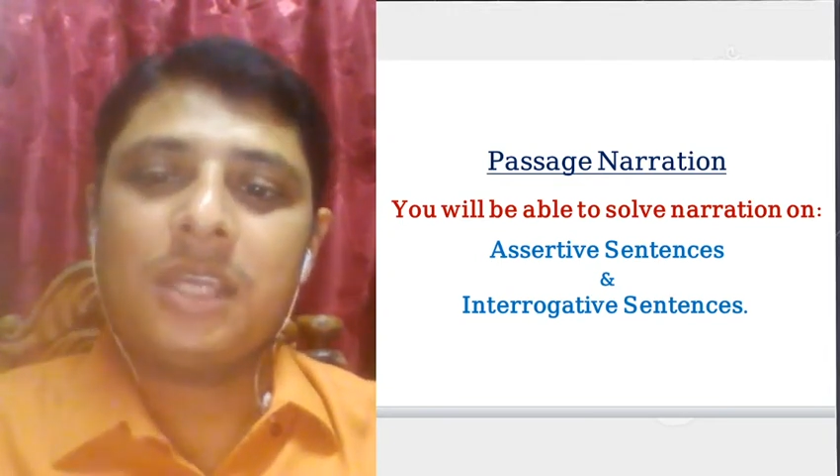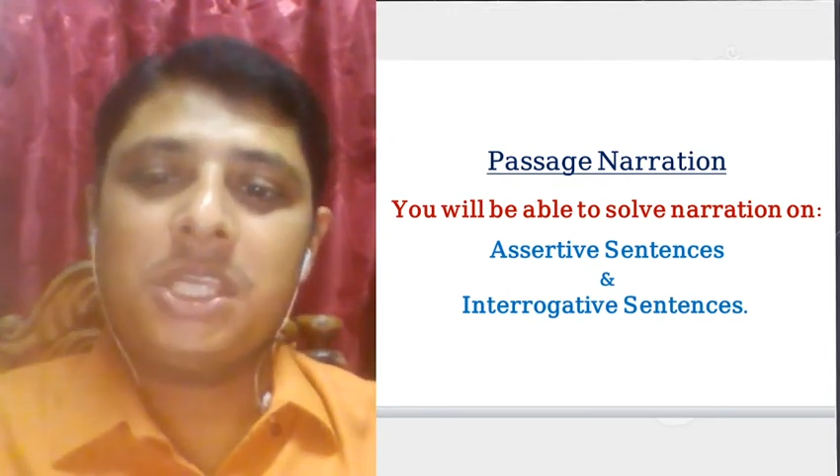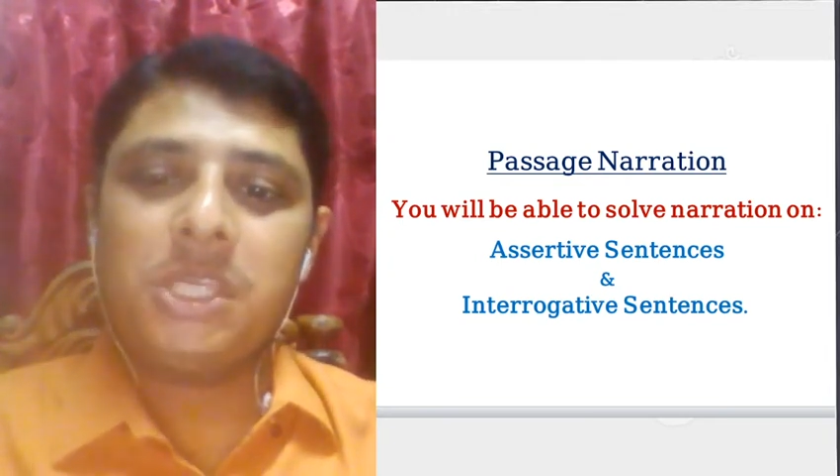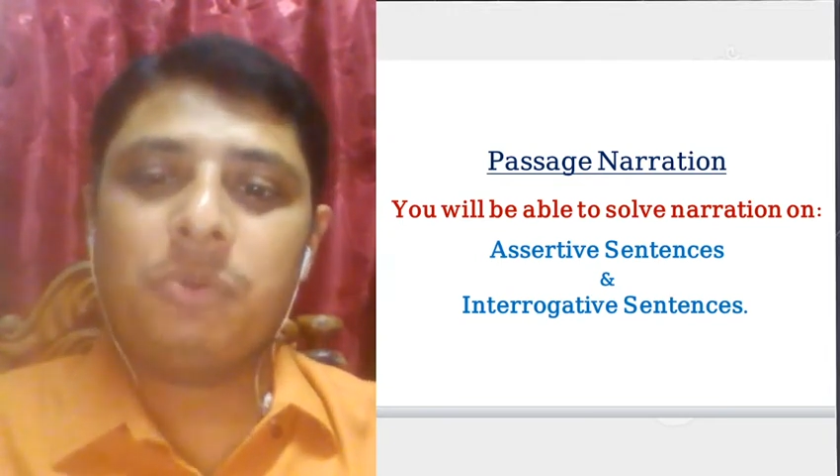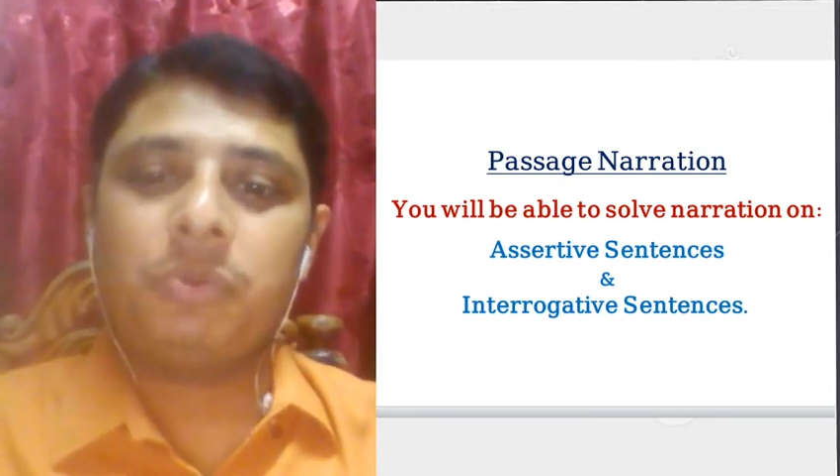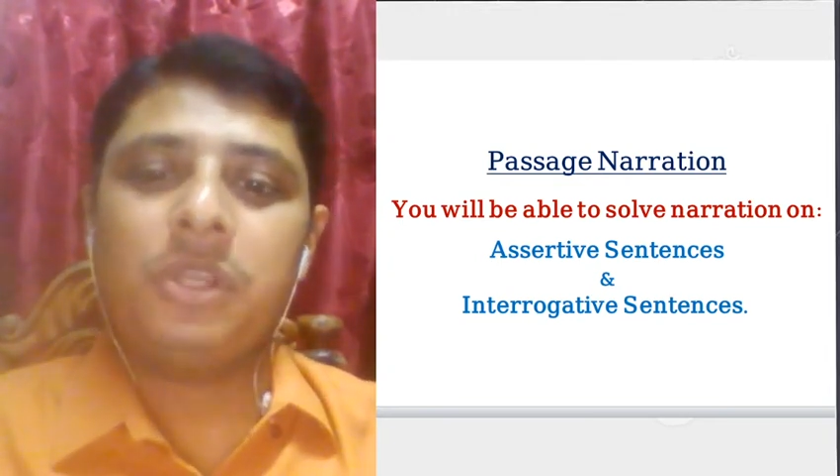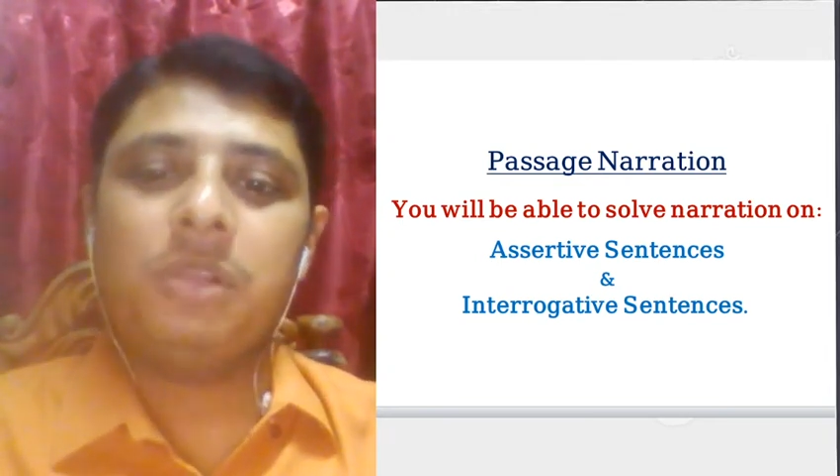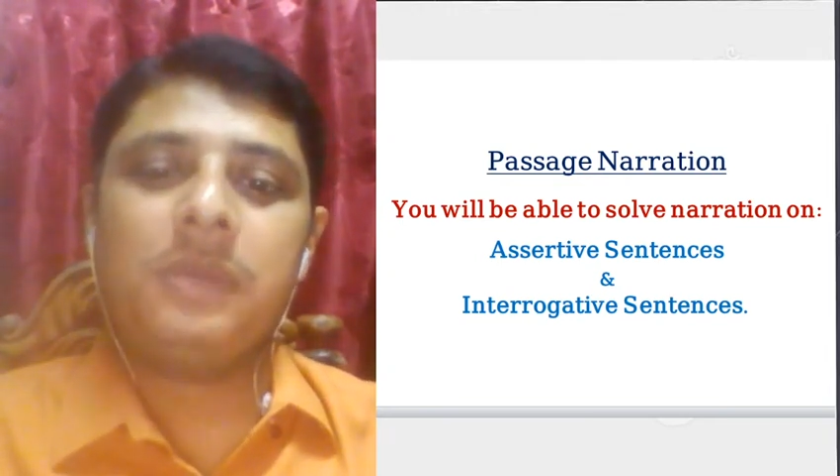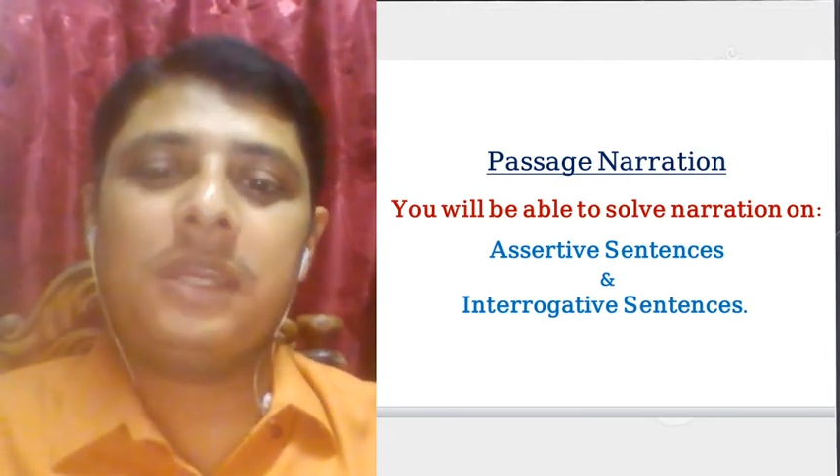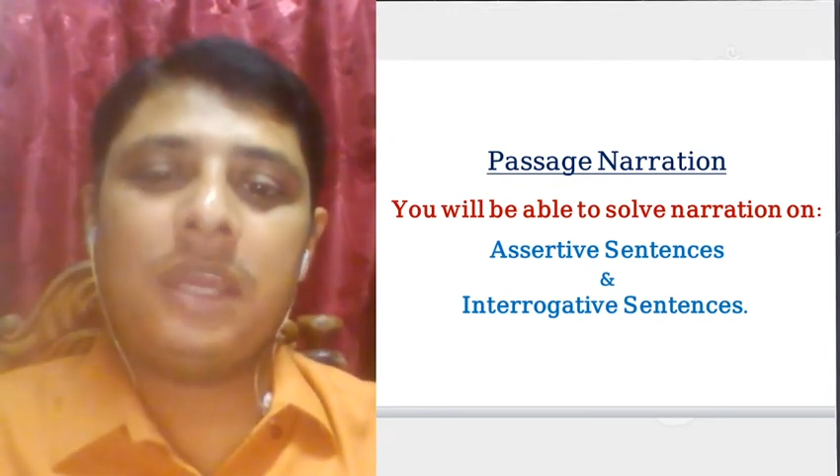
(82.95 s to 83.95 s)
you will
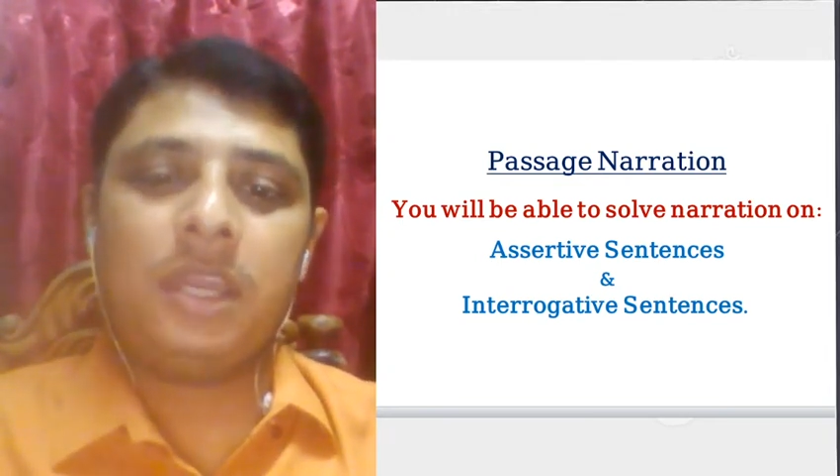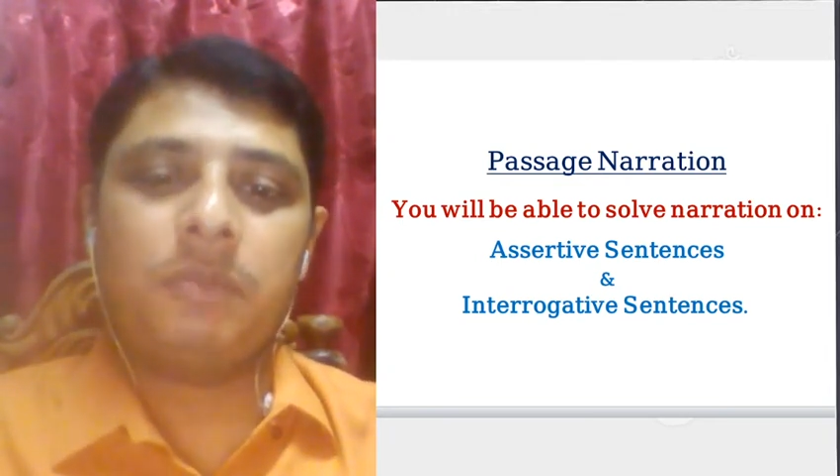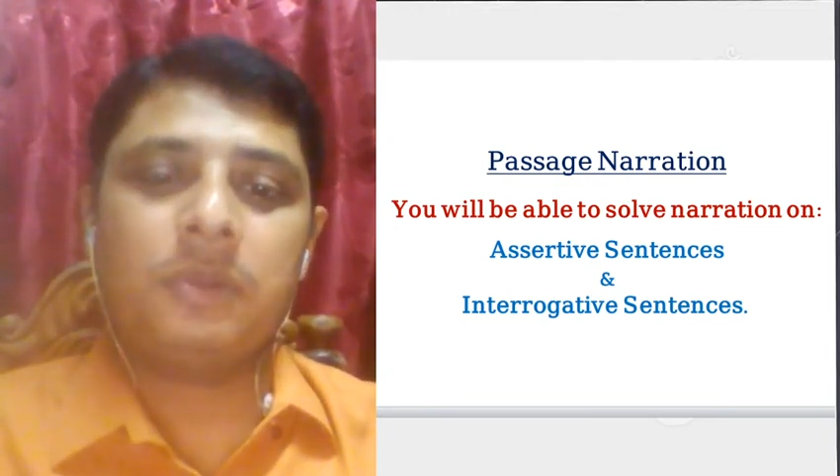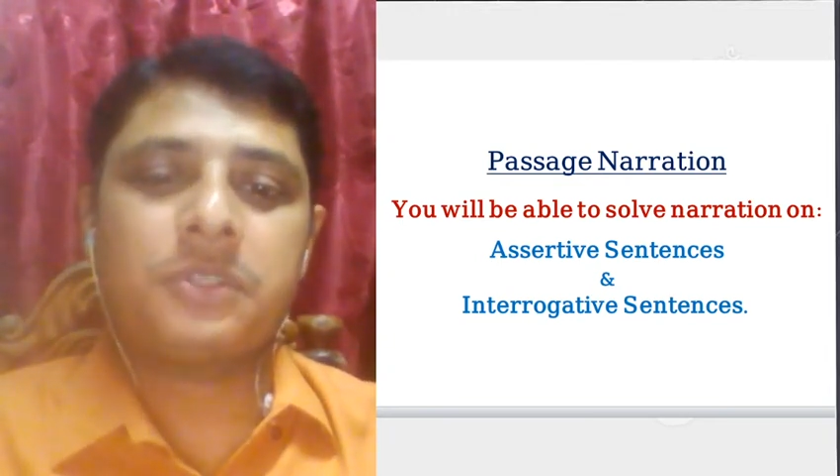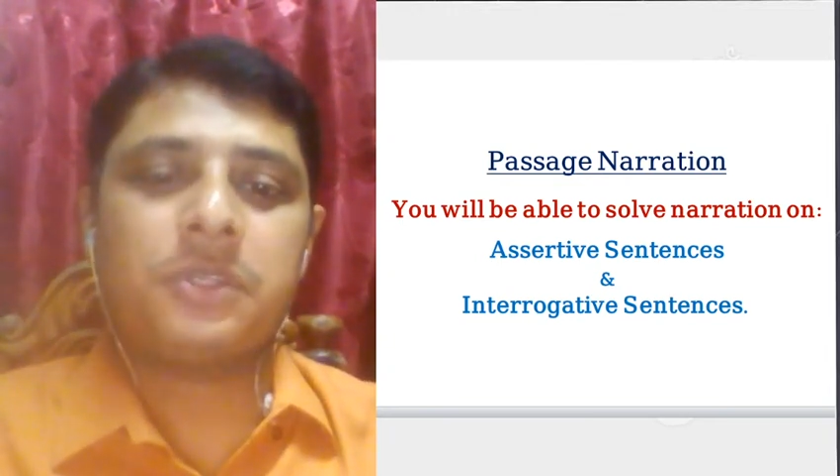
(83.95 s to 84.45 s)
be able